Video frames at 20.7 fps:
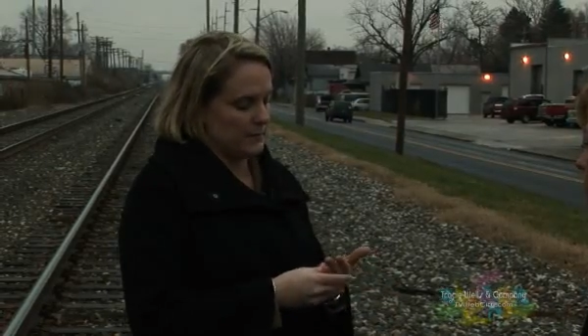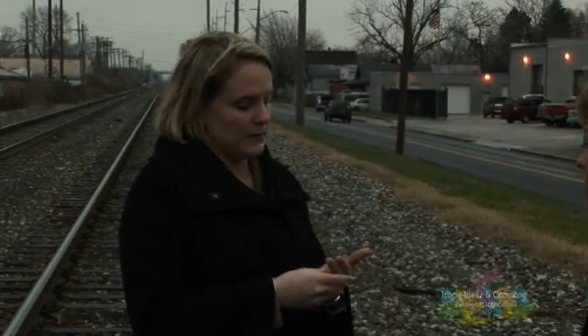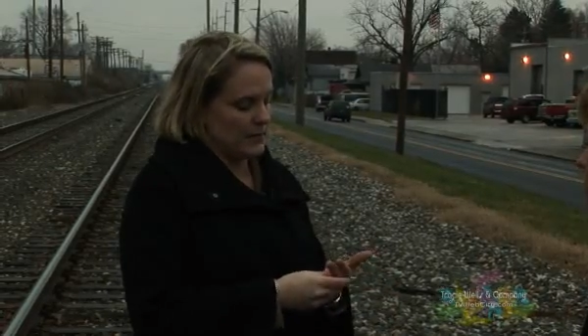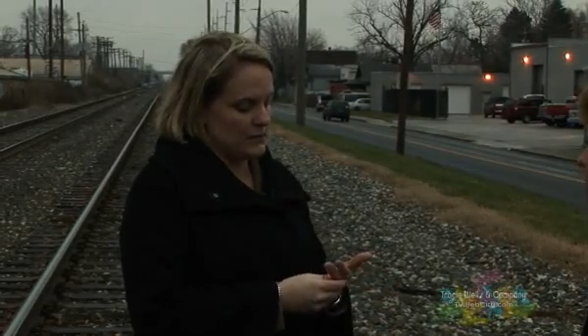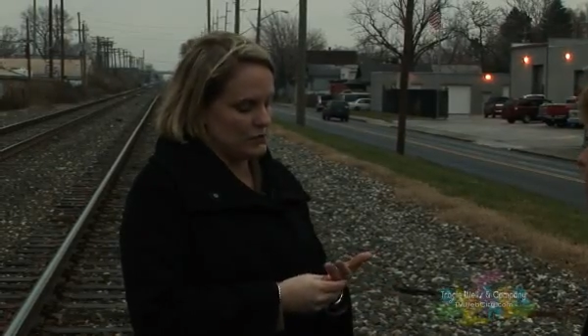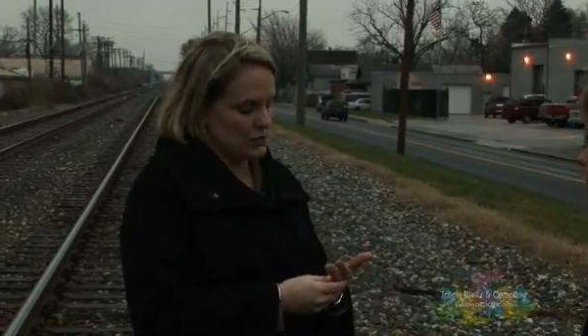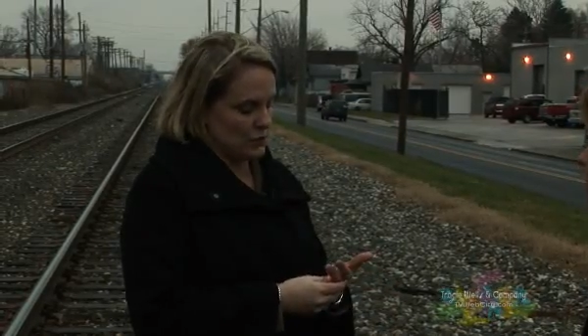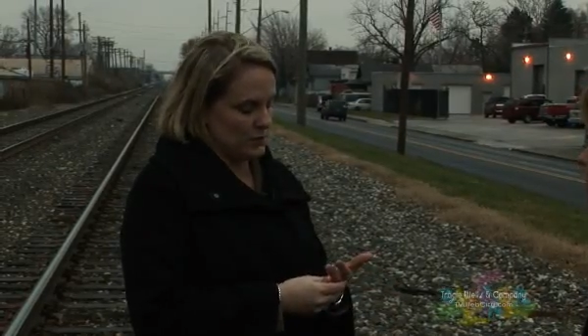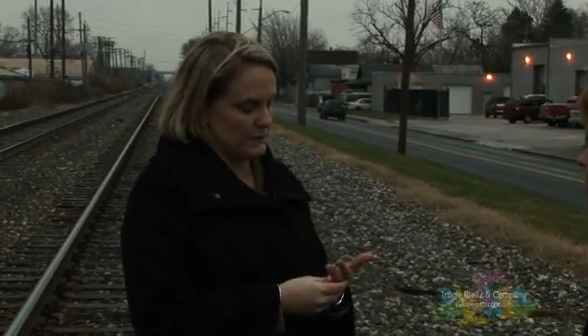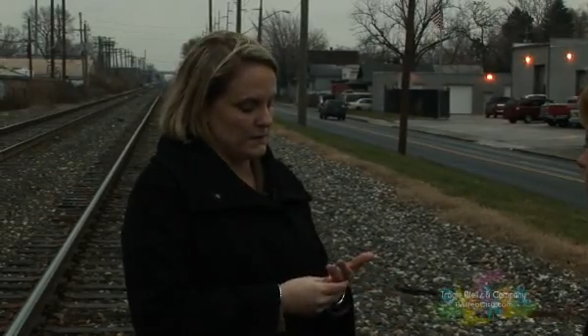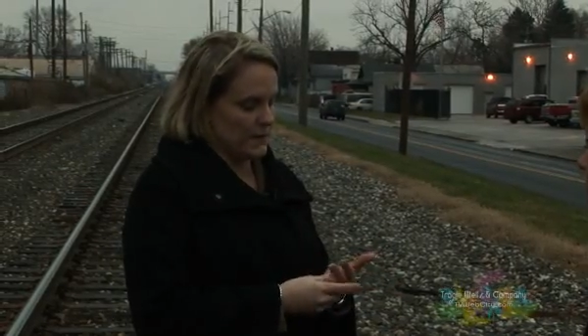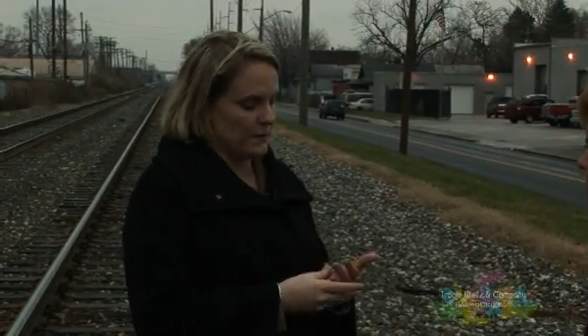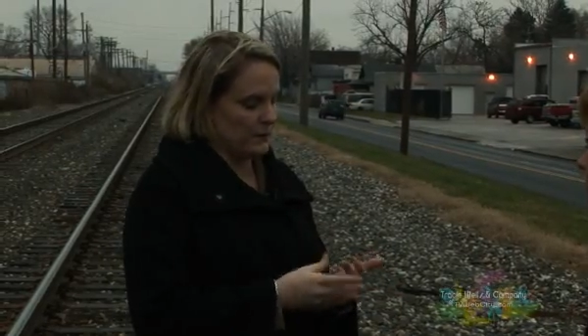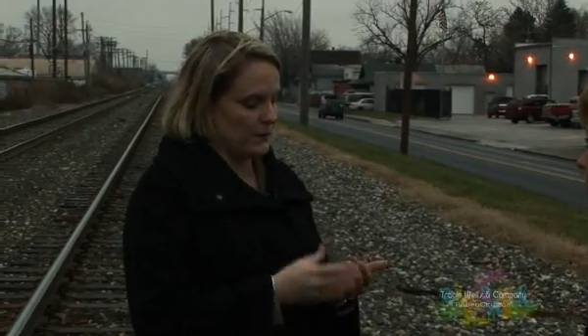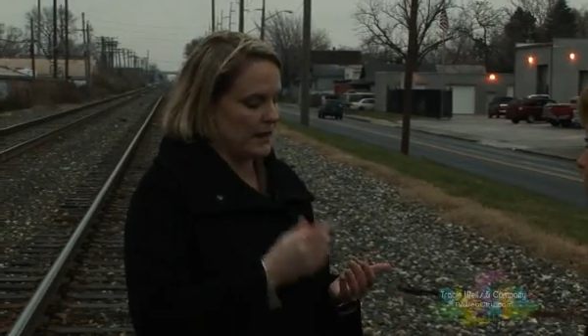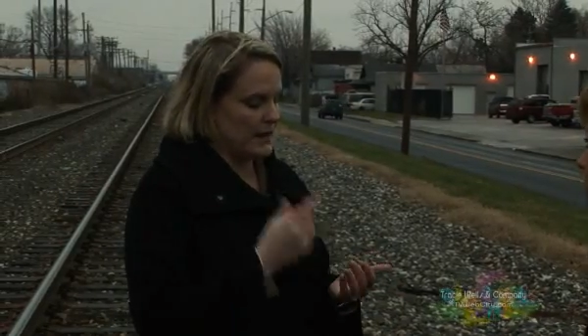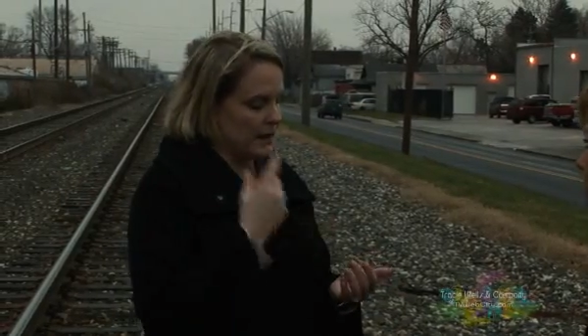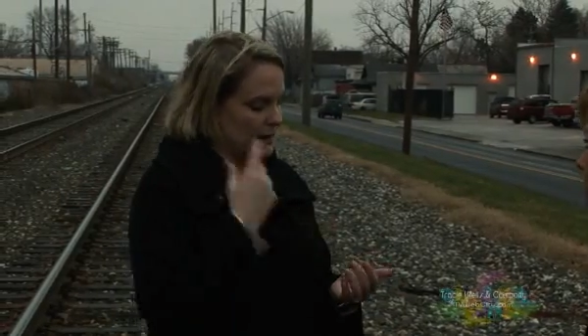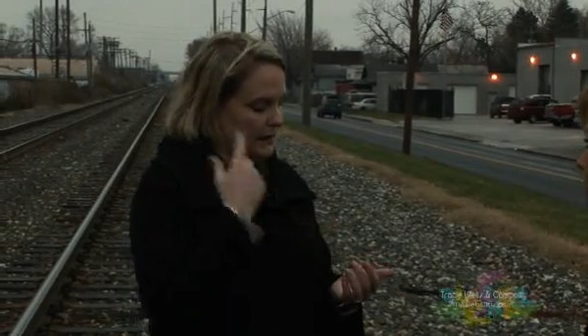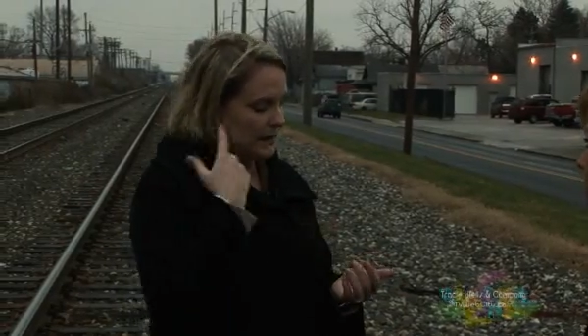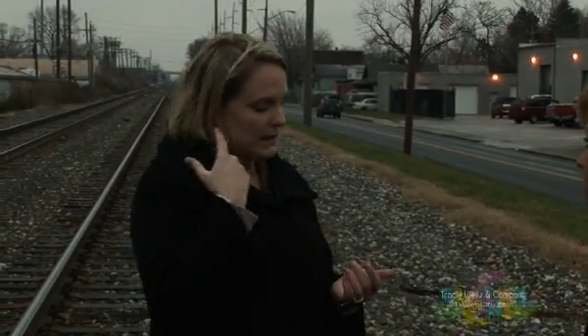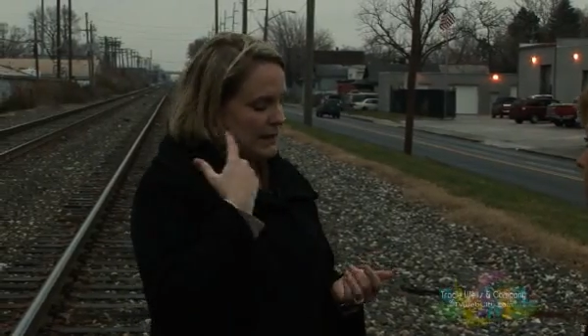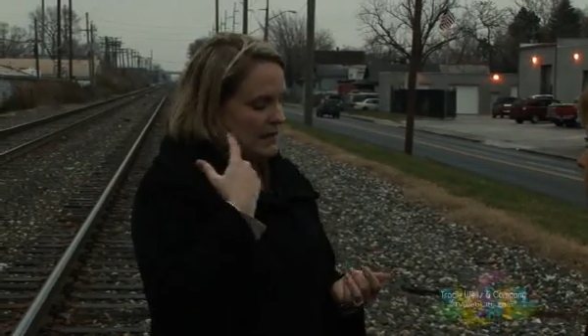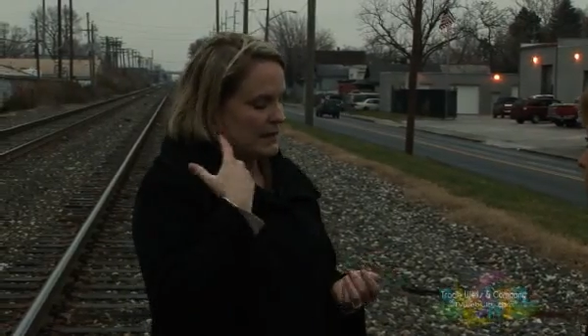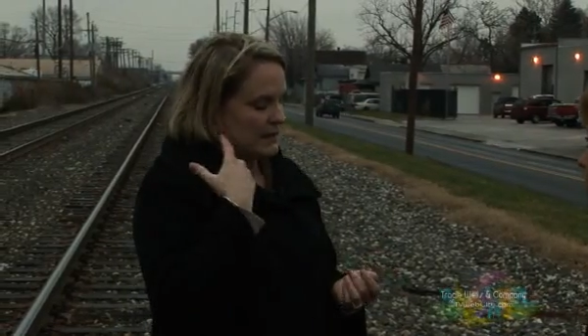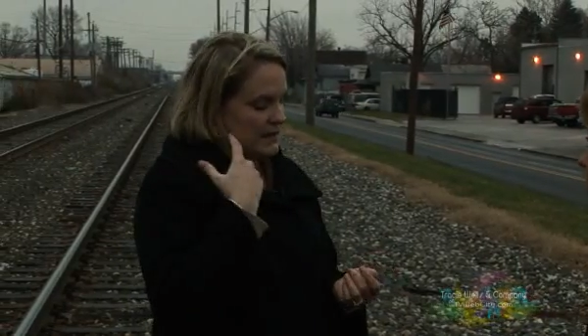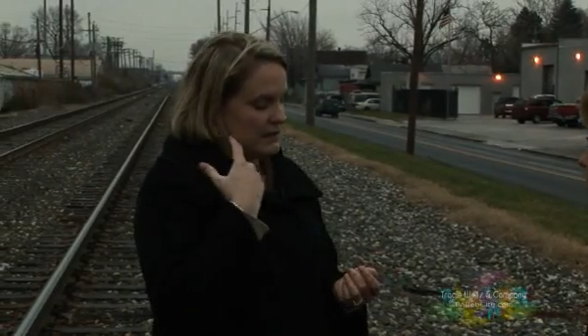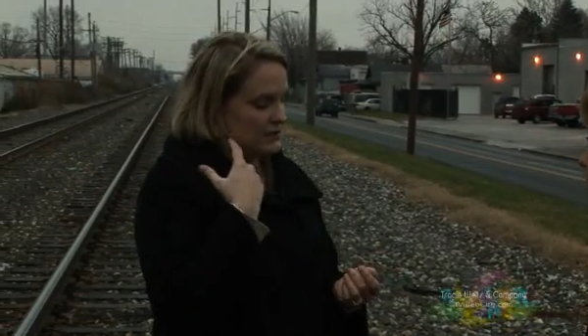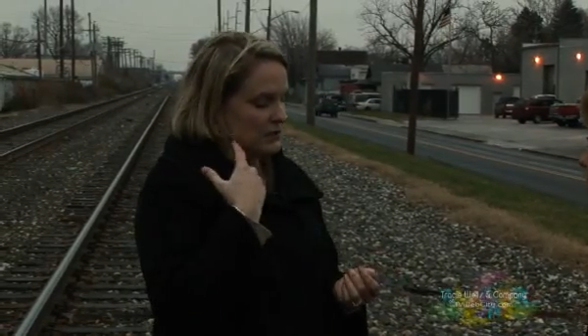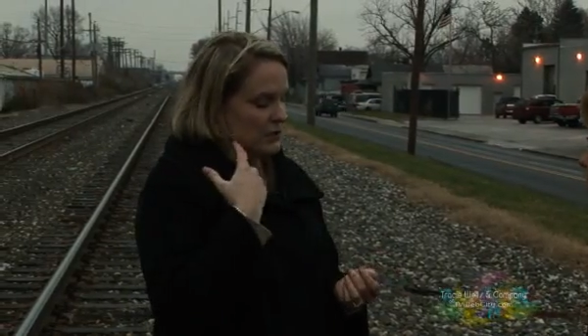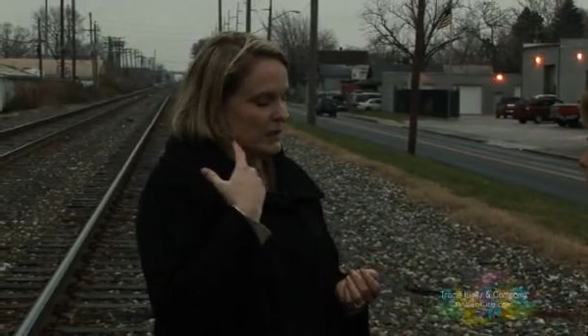He took my ring,
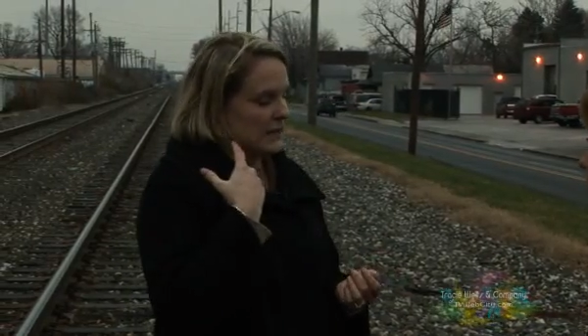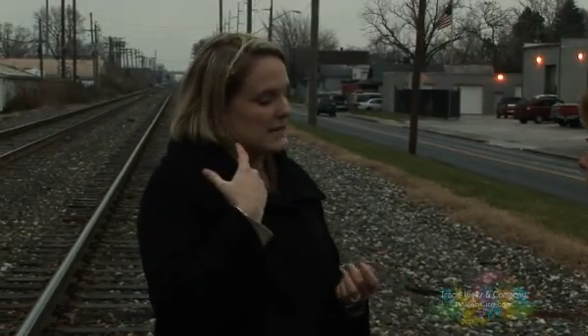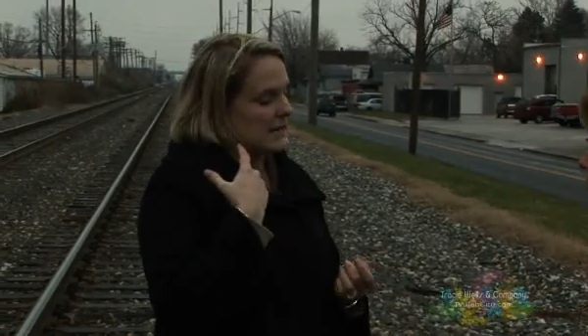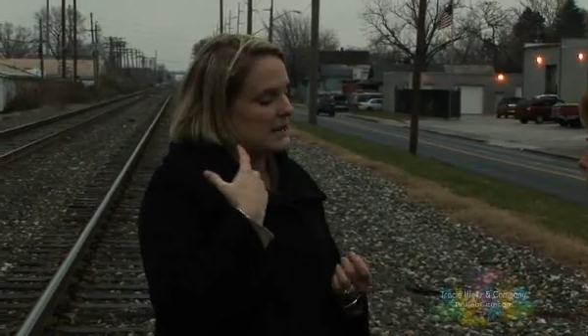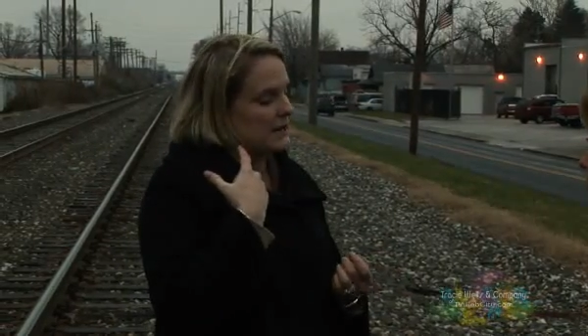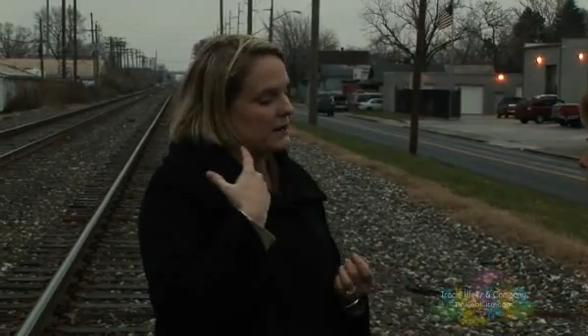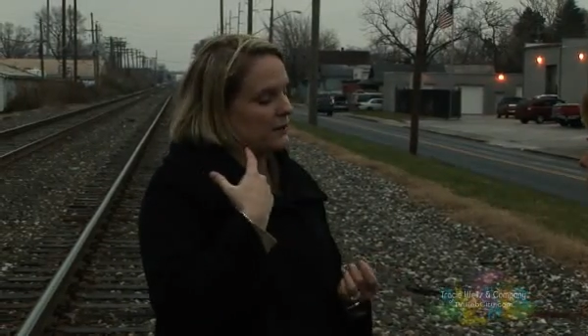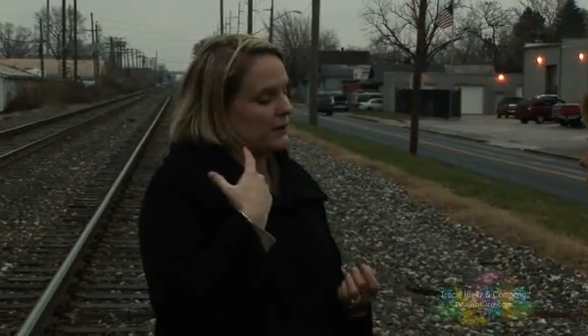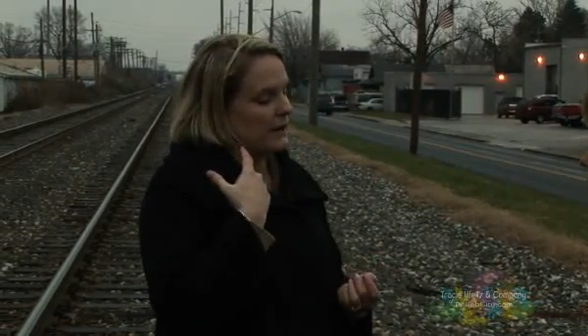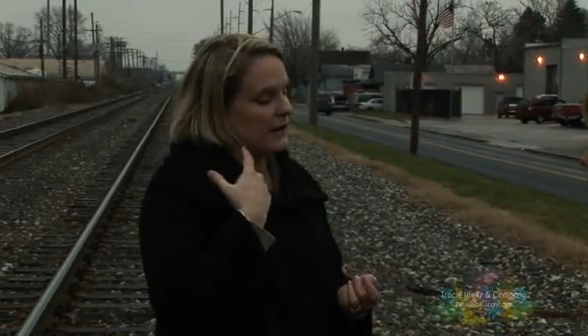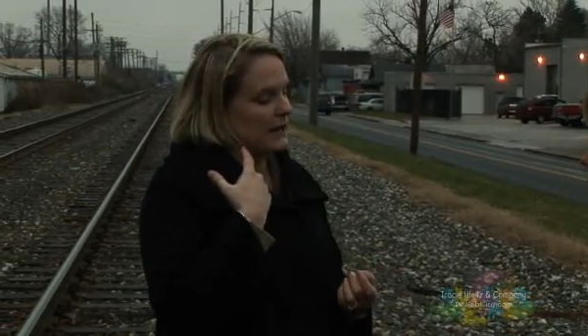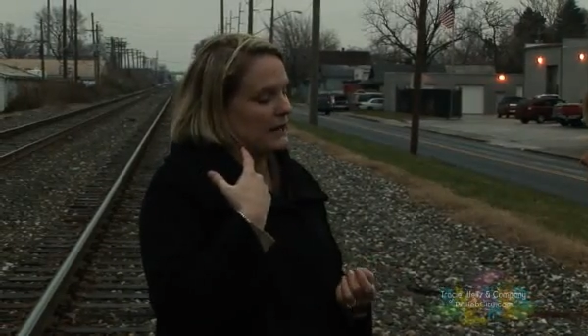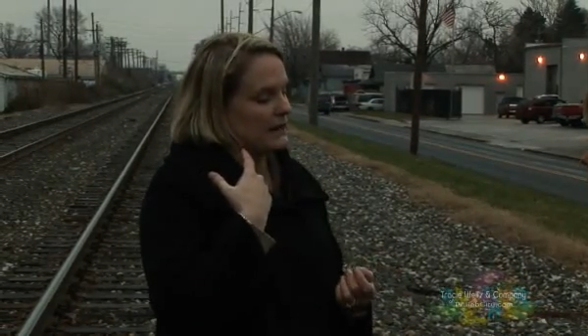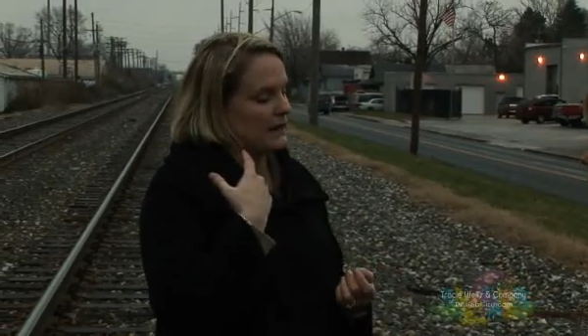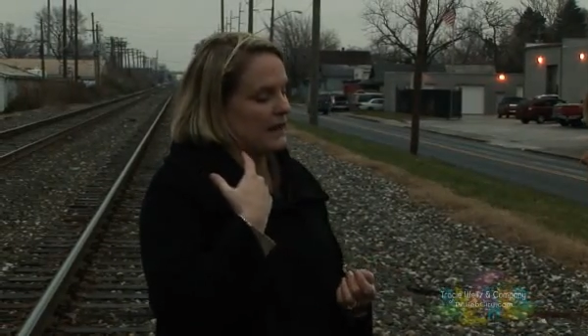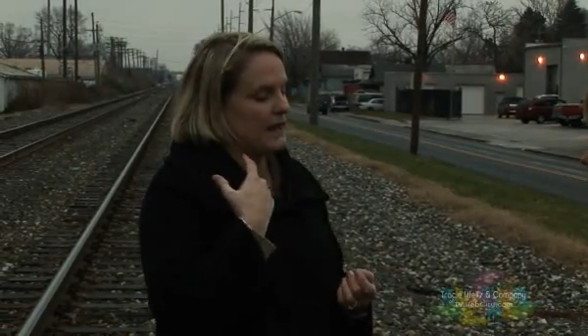he took an earring,